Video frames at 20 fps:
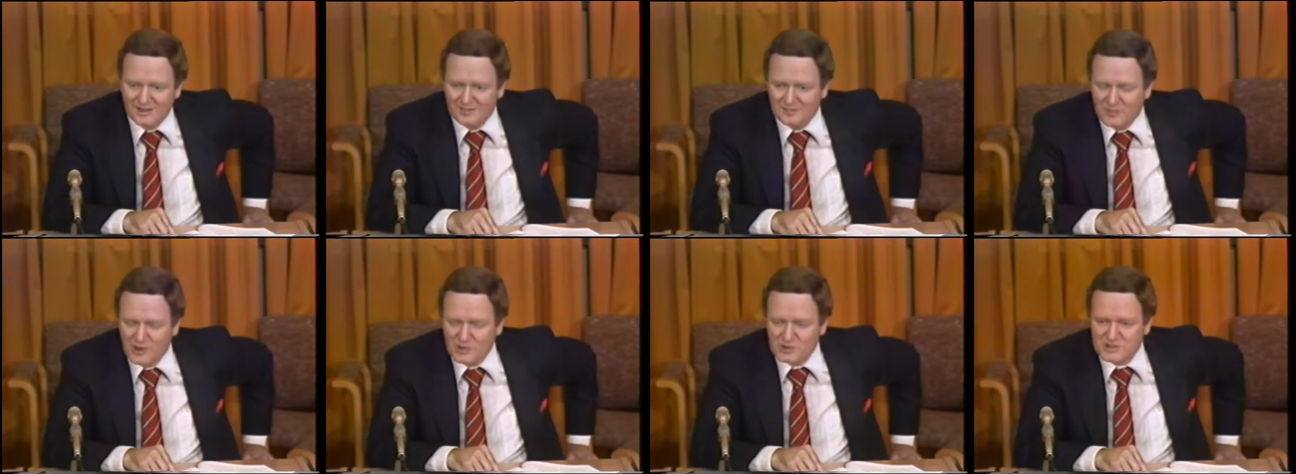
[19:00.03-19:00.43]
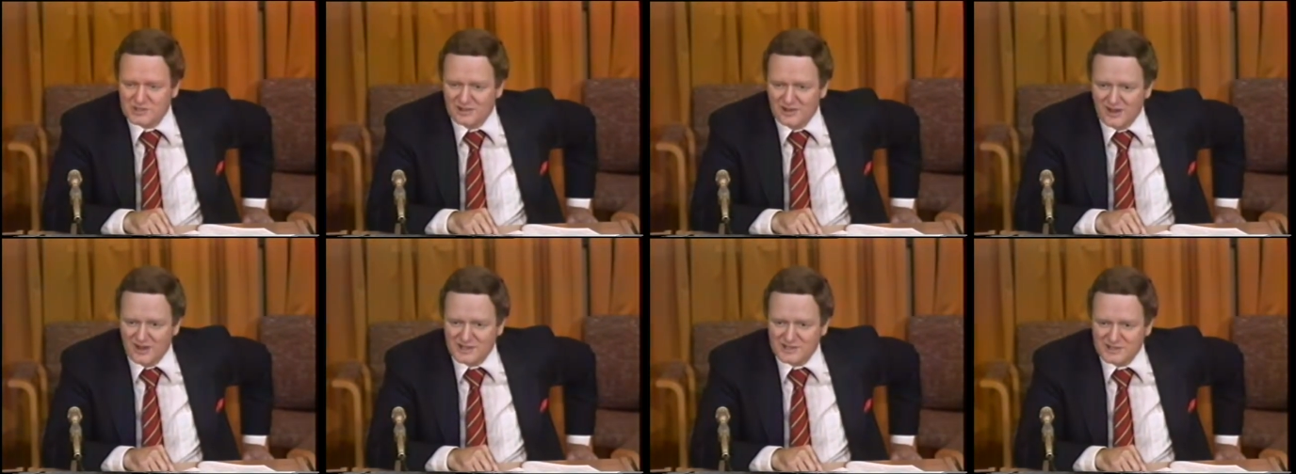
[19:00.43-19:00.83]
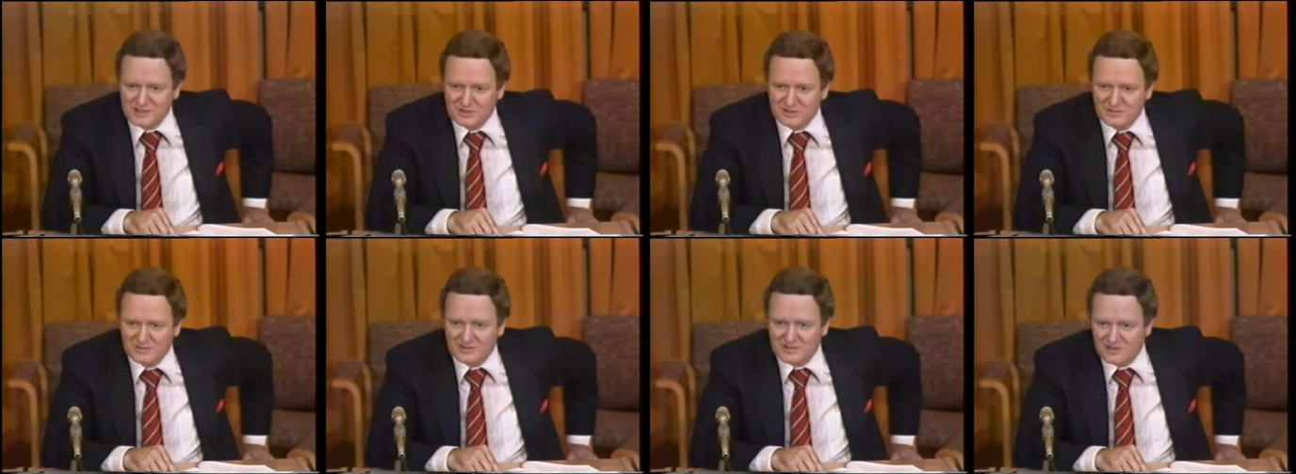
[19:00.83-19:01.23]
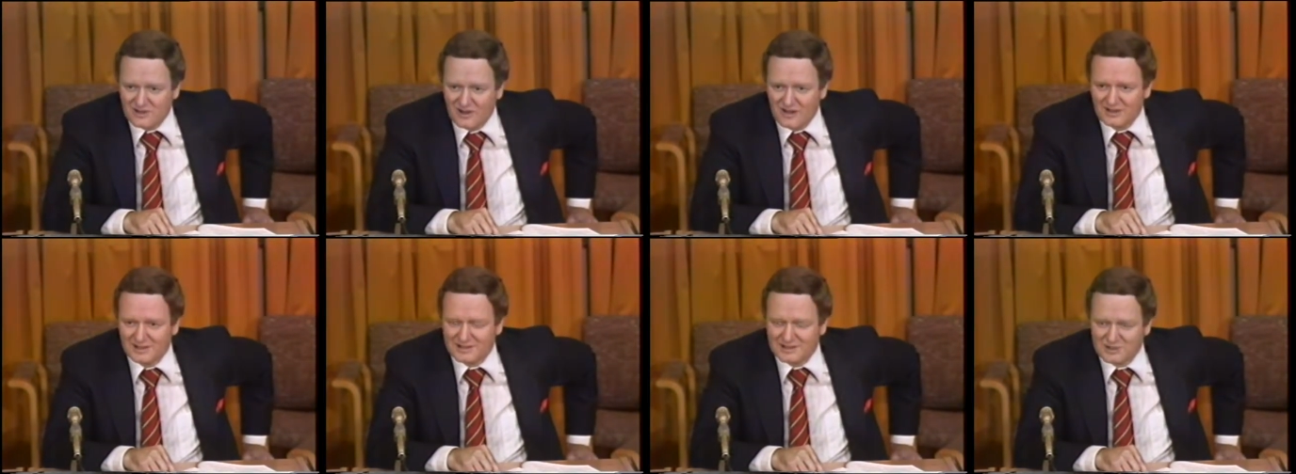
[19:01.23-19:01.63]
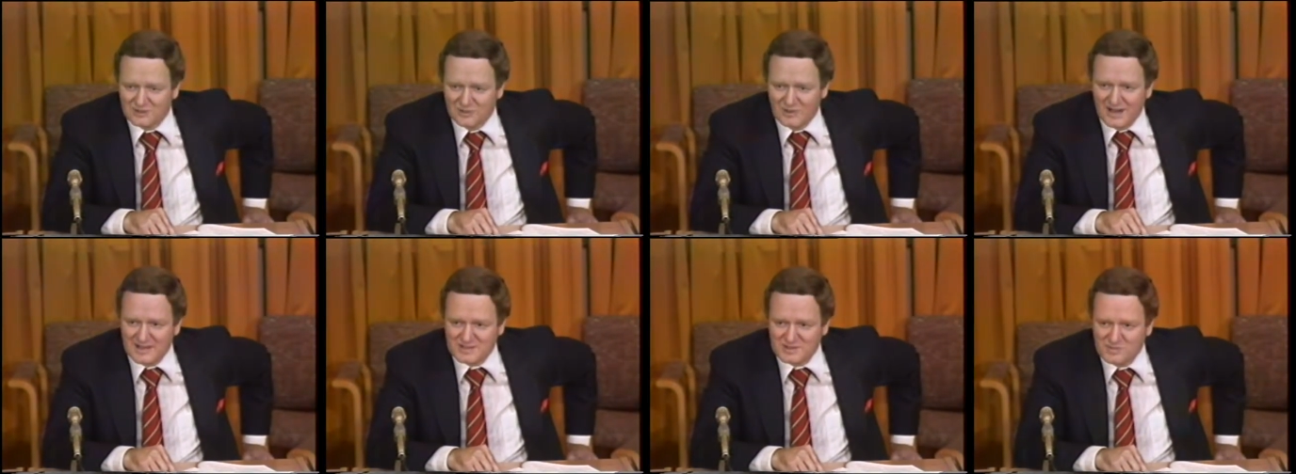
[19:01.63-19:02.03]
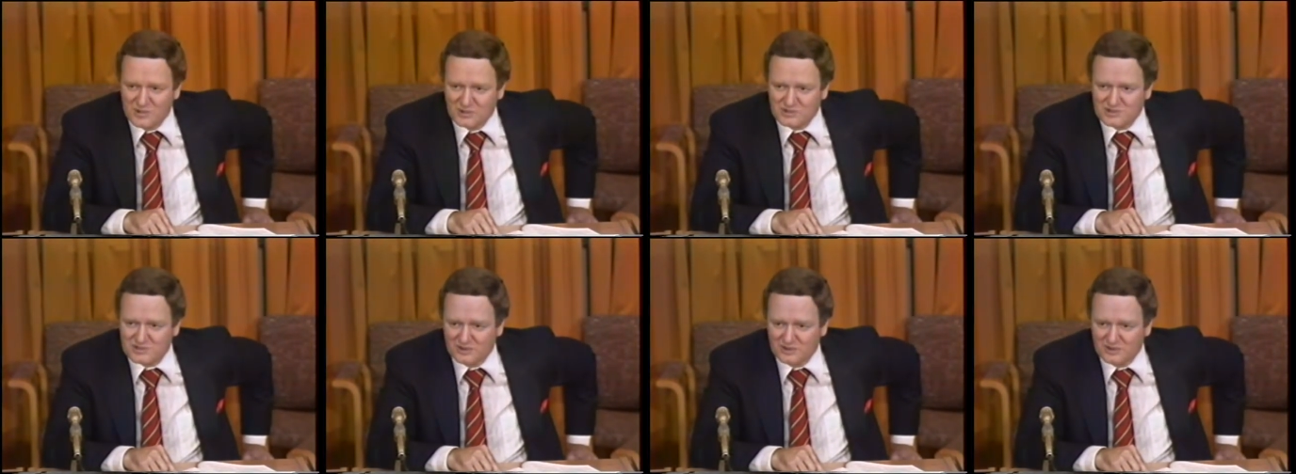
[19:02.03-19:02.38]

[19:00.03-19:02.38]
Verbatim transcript: Most law students call it duress, most